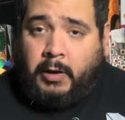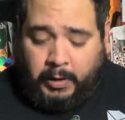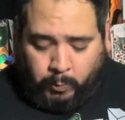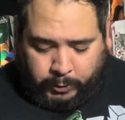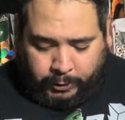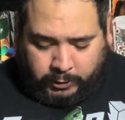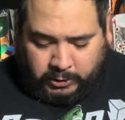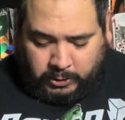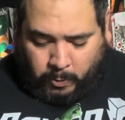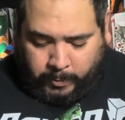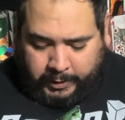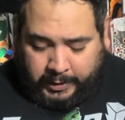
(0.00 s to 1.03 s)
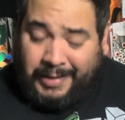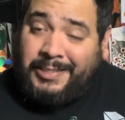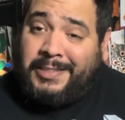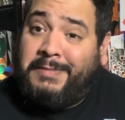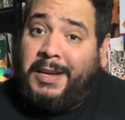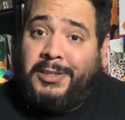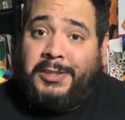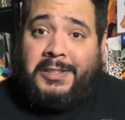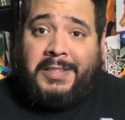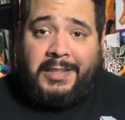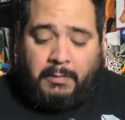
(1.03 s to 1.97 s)
when you're storing it, just make sure
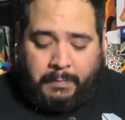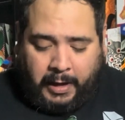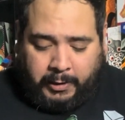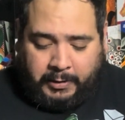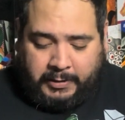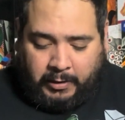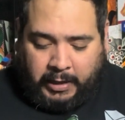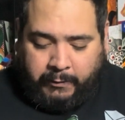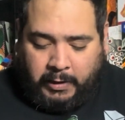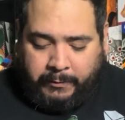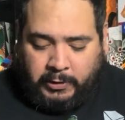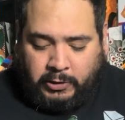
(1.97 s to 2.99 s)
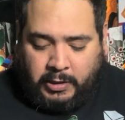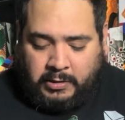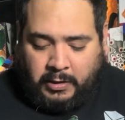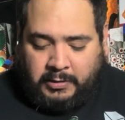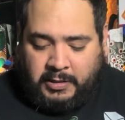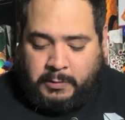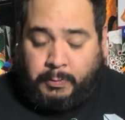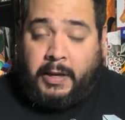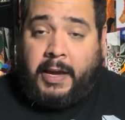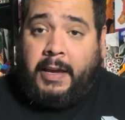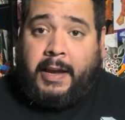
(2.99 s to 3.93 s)
you take the batteries out. Even if it's just on
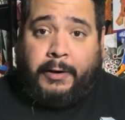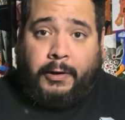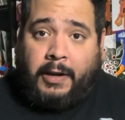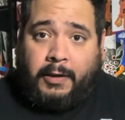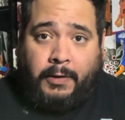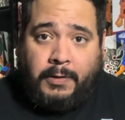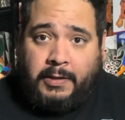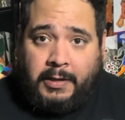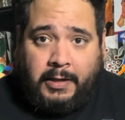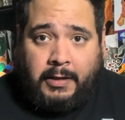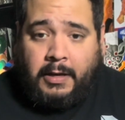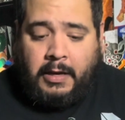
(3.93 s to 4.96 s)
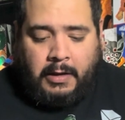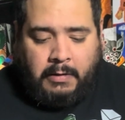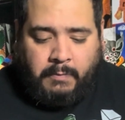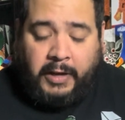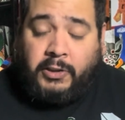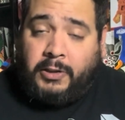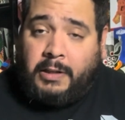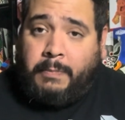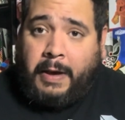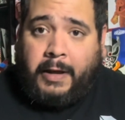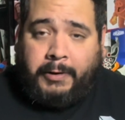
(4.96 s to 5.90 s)
display and you're not using it, make sure the
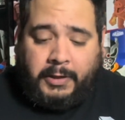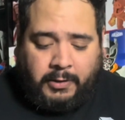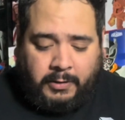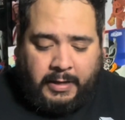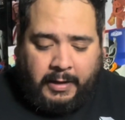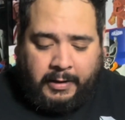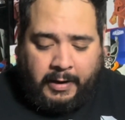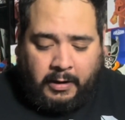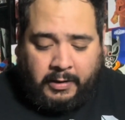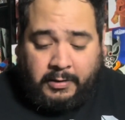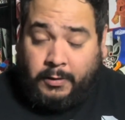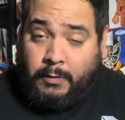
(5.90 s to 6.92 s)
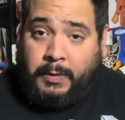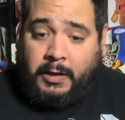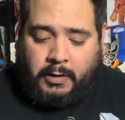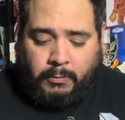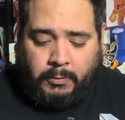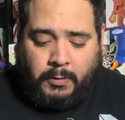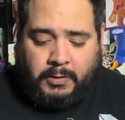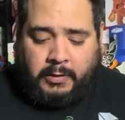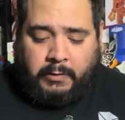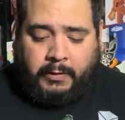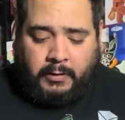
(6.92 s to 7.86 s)
batteries are taken out because they'll be
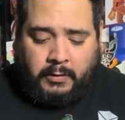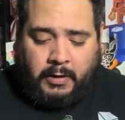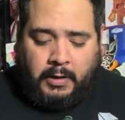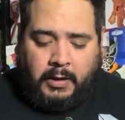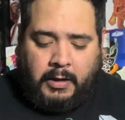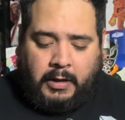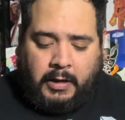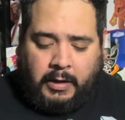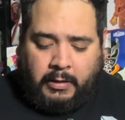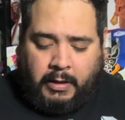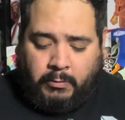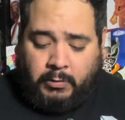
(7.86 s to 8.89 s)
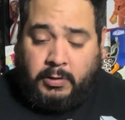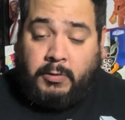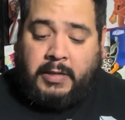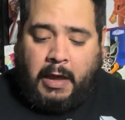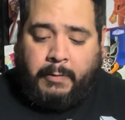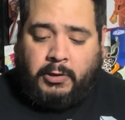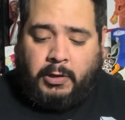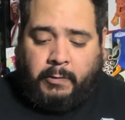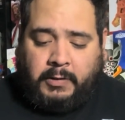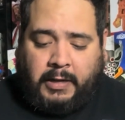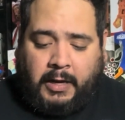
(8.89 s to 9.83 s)
corrosive and they will do damage
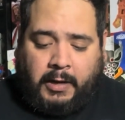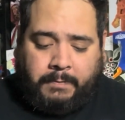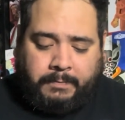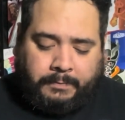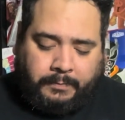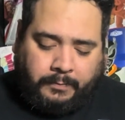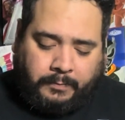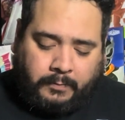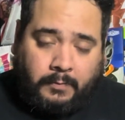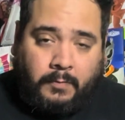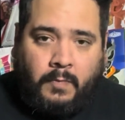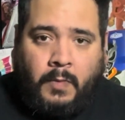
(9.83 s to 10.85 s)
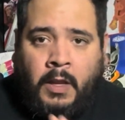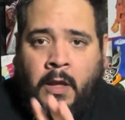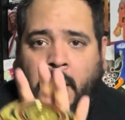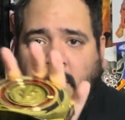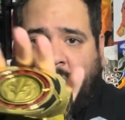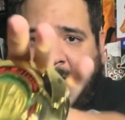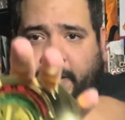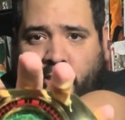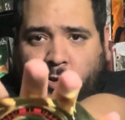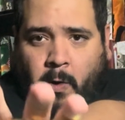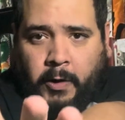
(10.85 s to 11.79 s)
over time. Tiger
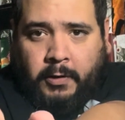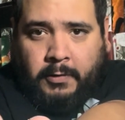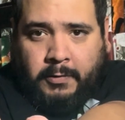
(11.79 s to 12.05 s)
Zord.